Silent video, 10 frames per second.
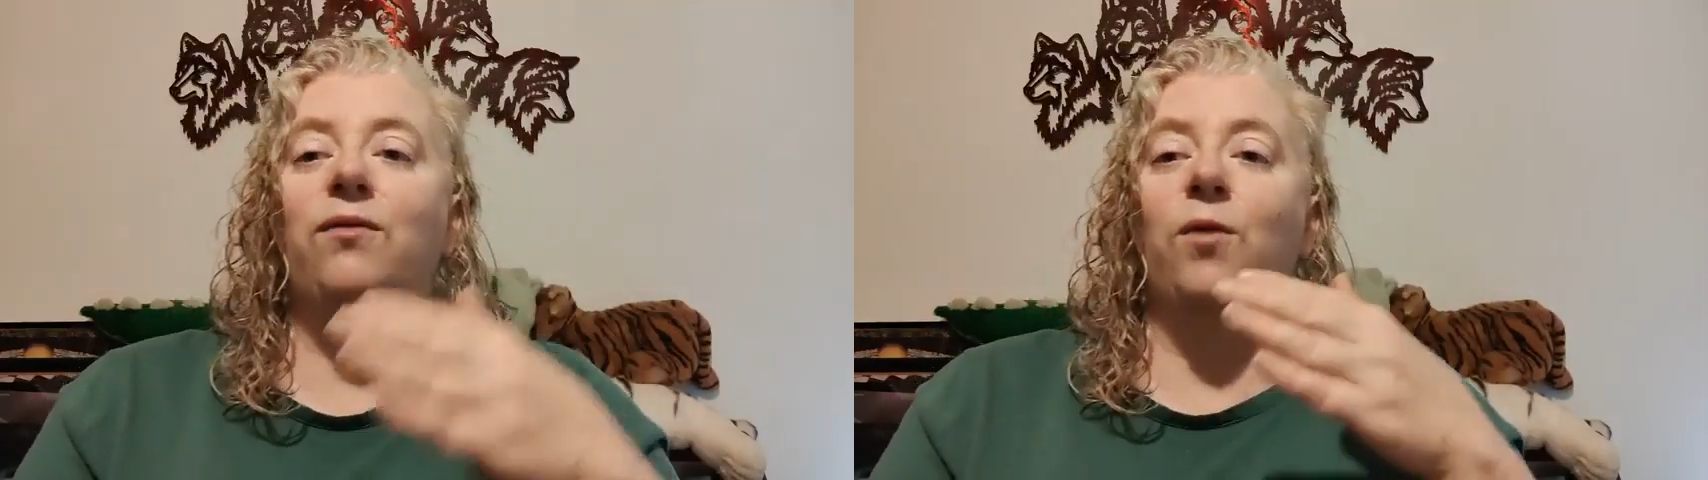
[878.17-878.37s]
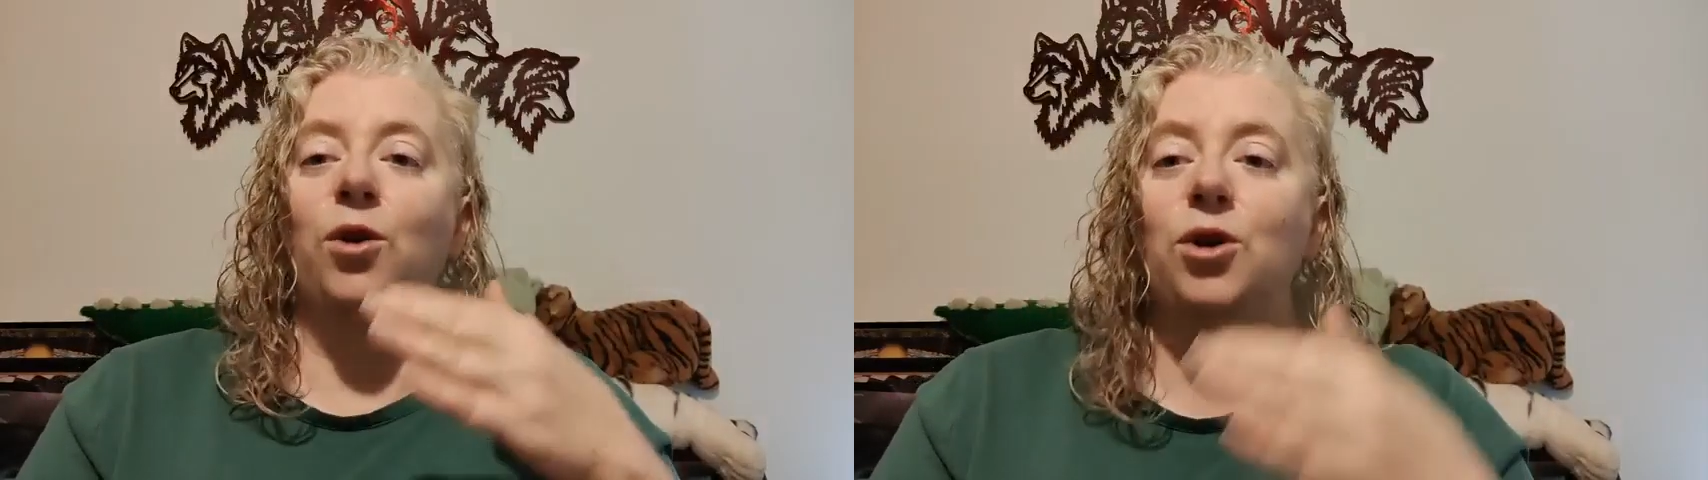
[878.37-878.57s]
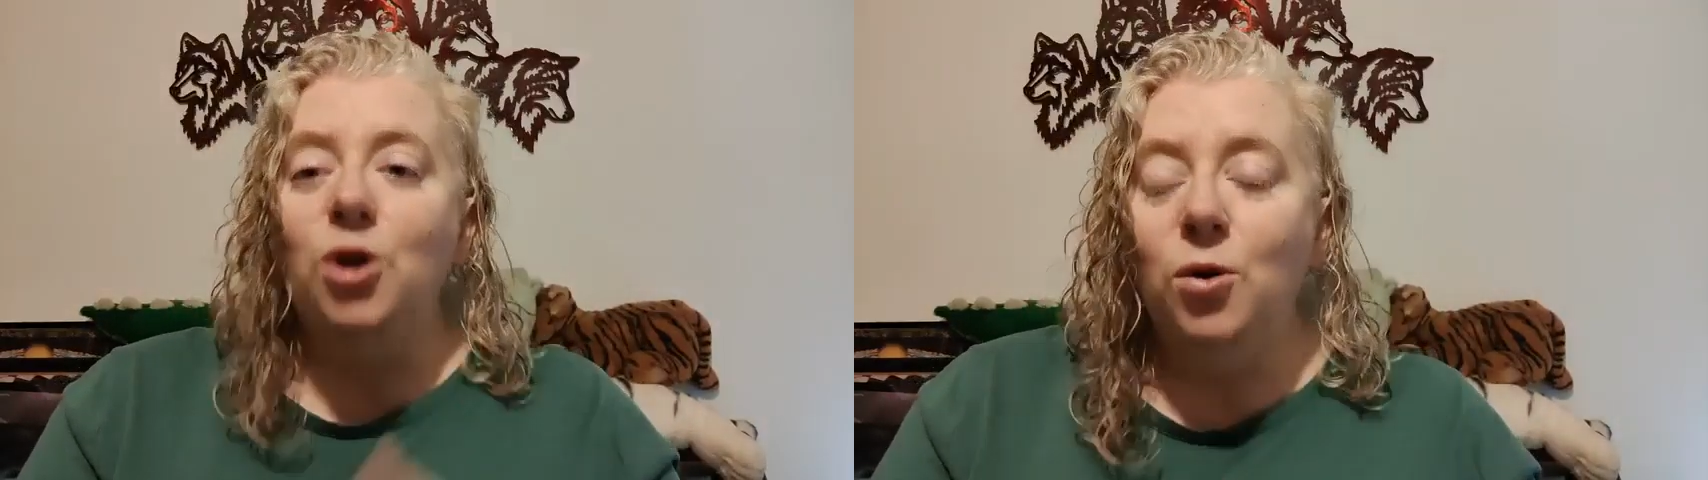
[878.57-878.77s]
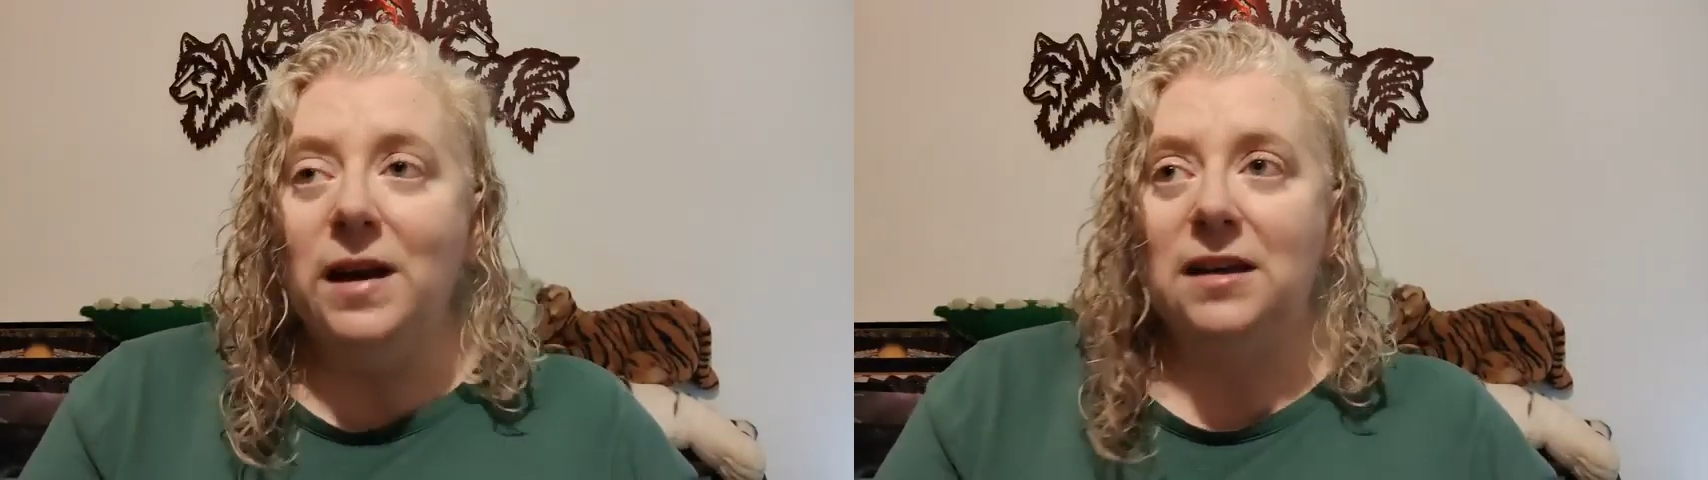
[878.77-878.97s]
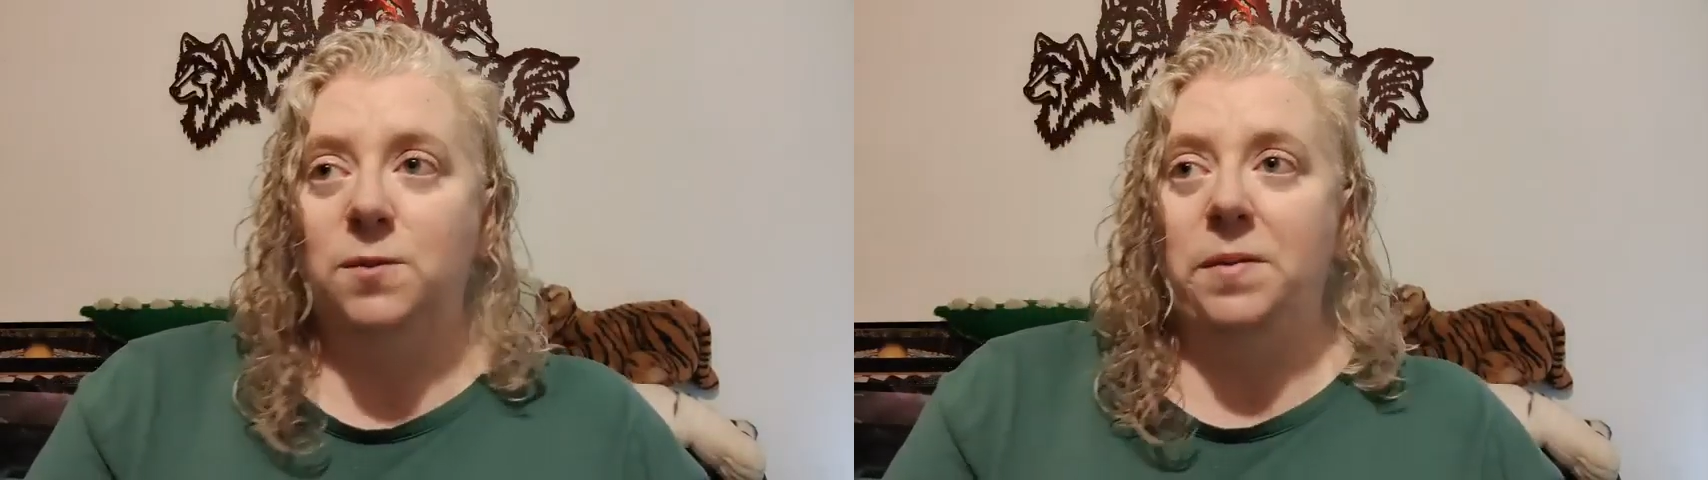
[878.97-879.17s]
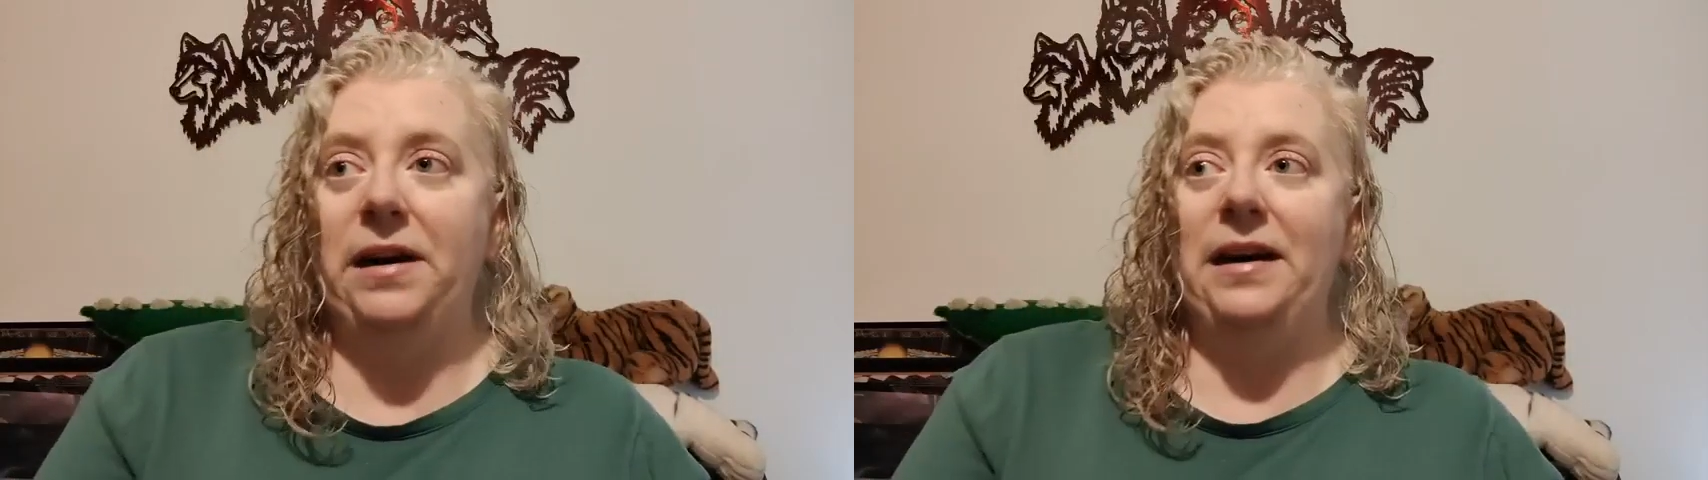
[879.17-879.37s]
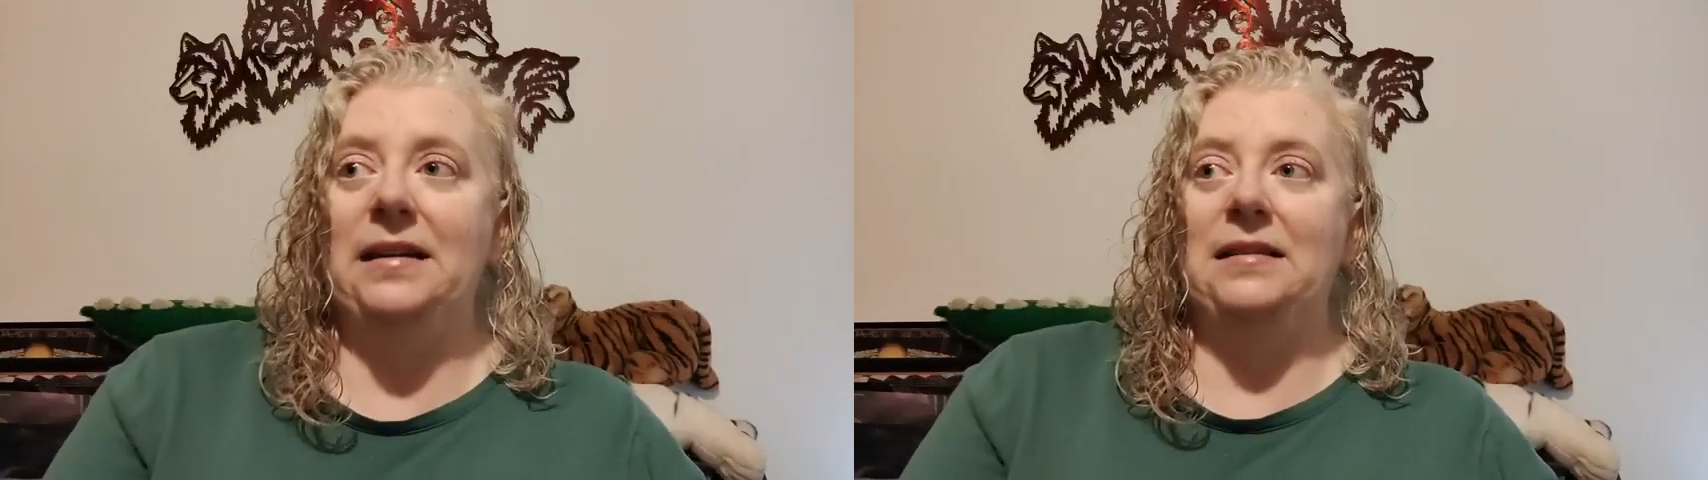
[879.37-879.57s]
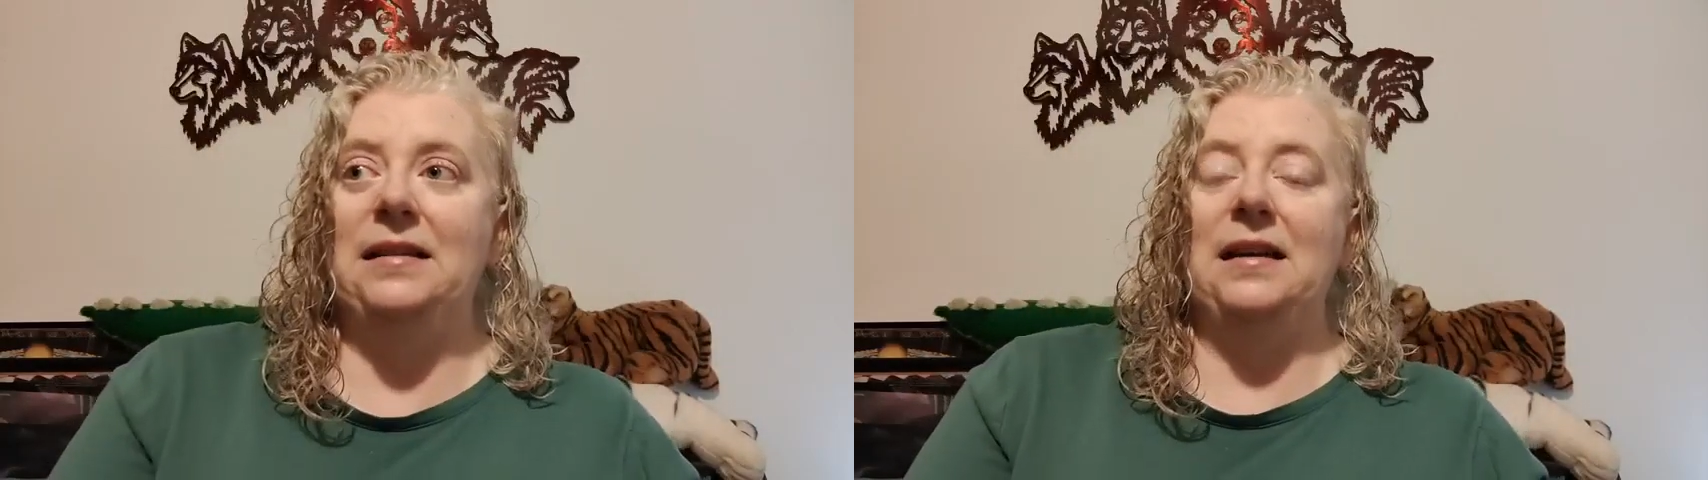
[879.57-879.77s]
for new
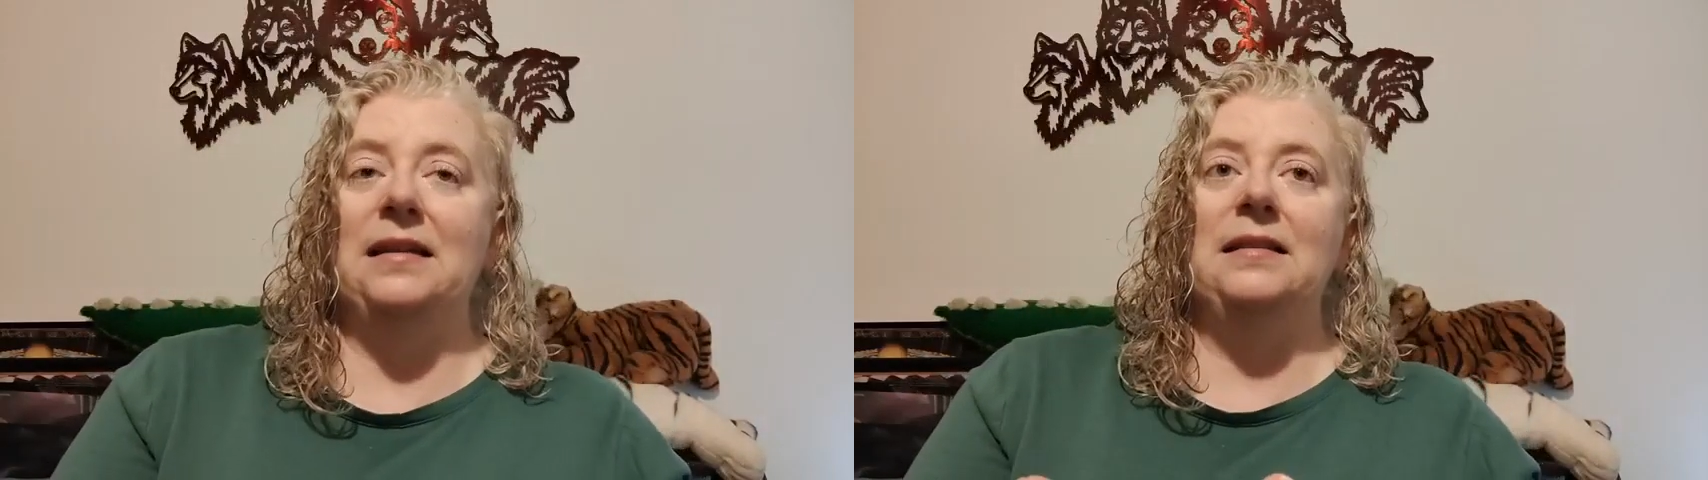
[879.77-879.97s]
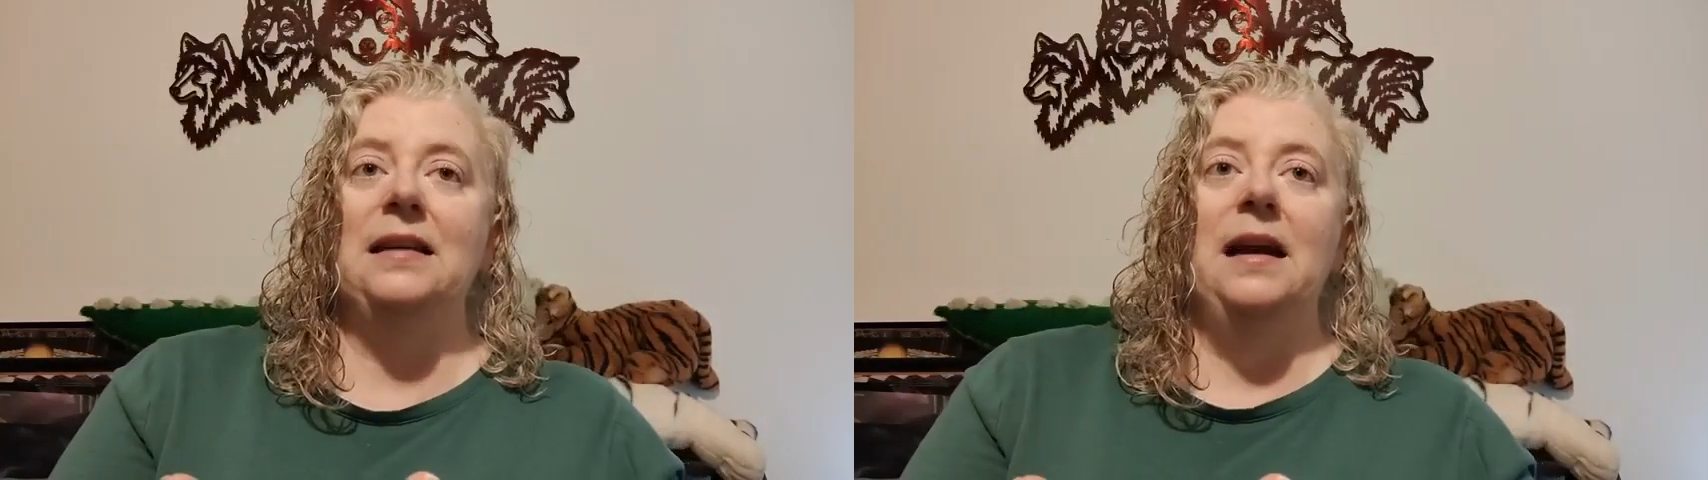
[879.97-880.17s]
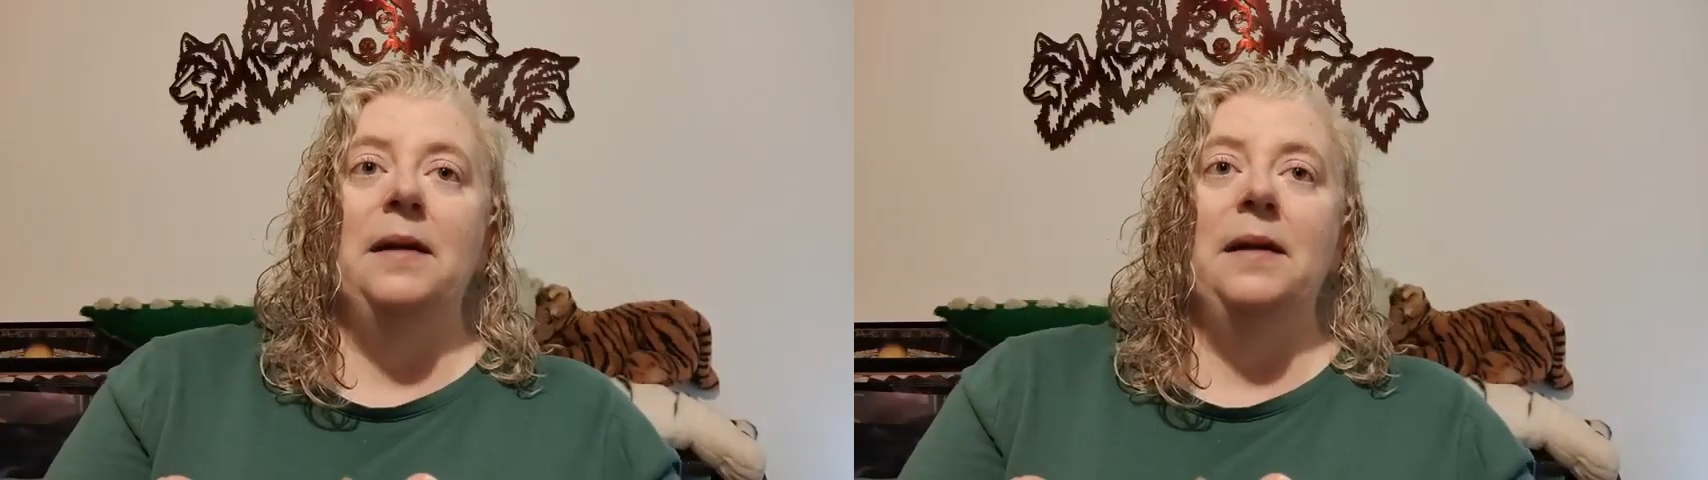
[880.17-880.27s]
experiences,